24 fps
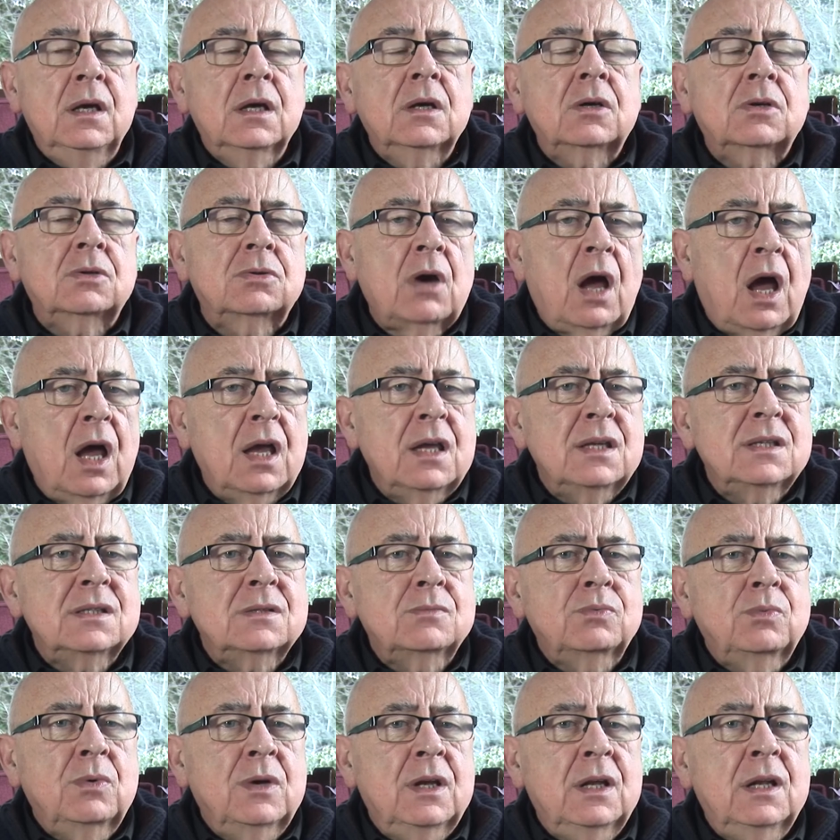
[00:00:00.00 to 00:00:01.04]

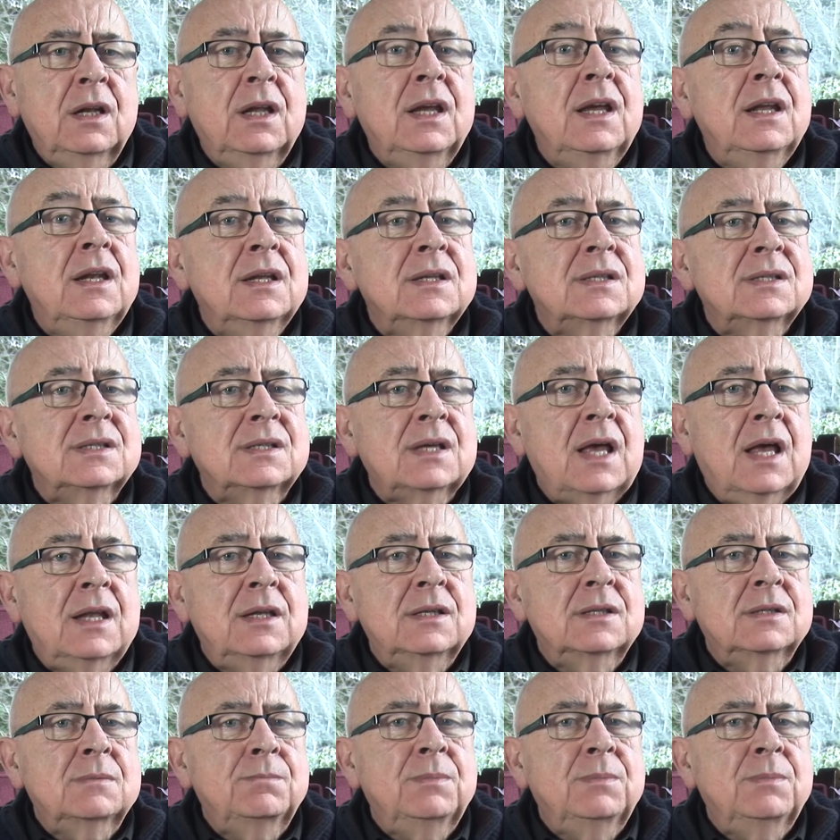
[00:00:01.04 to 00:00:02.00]
Christ will, in a sense,